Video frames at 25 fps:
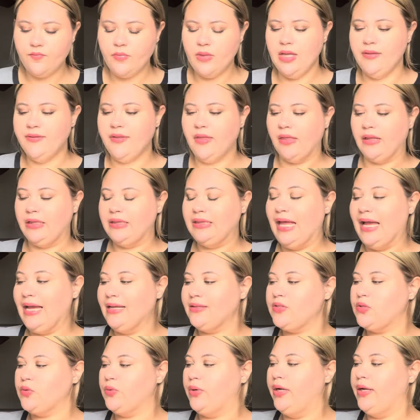And then the
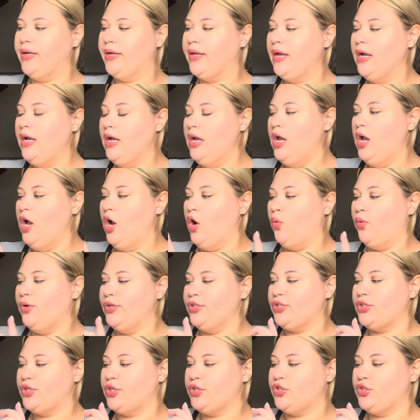last one
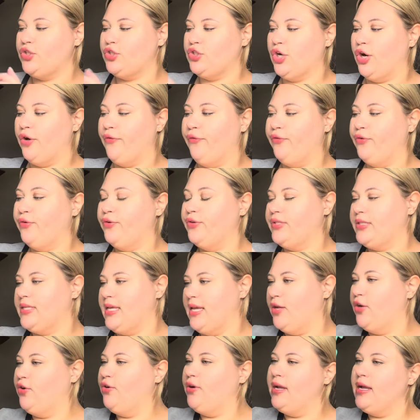was Starfruit
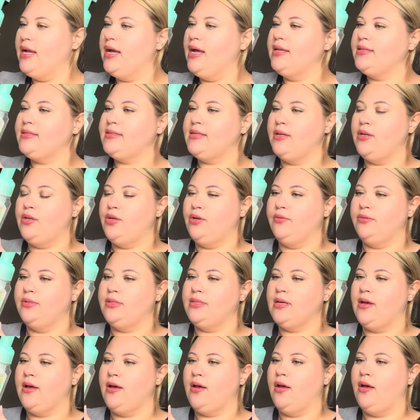Sangria, scent notes
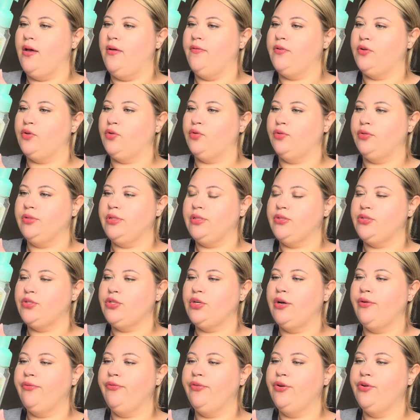of golden
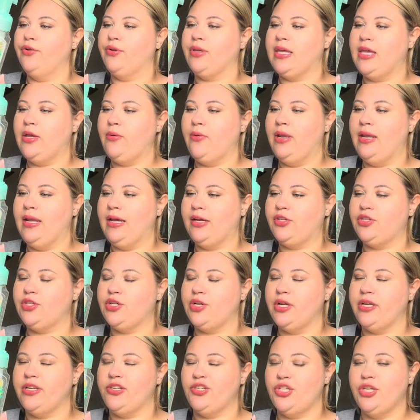starfruit, kiwi
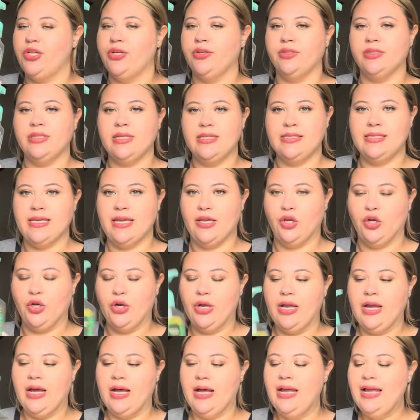nectar, and chilled
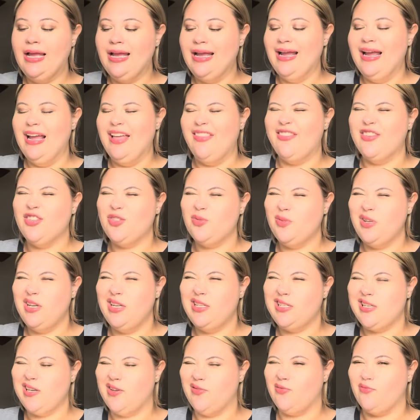sangria. This one I
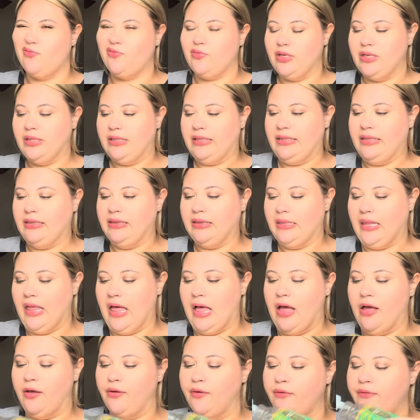didn't really
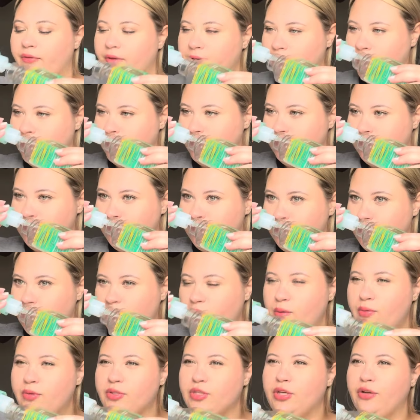love
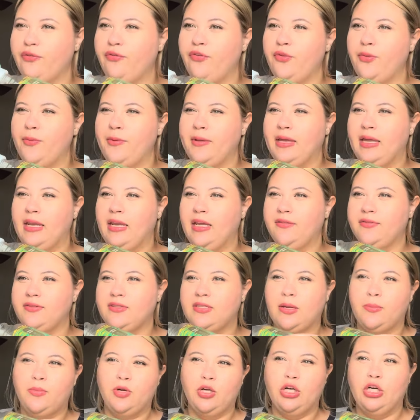it was good for the beginning of
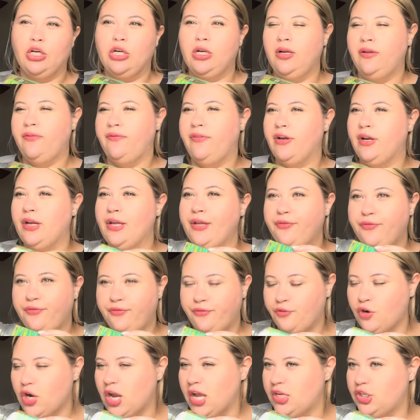summer, very
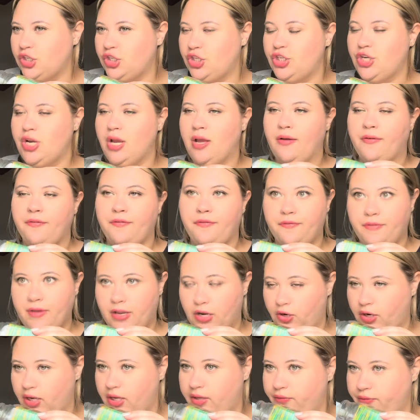fresh,
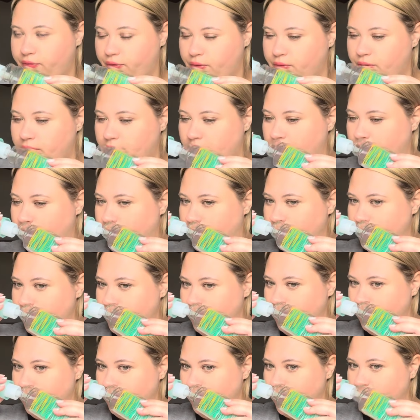very fruity,
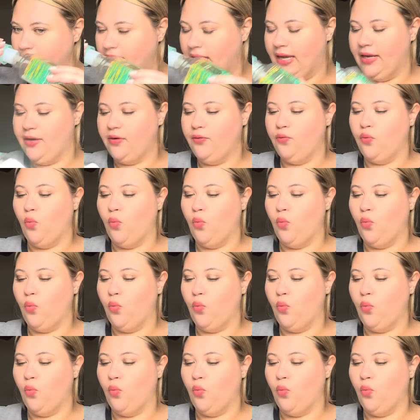kind of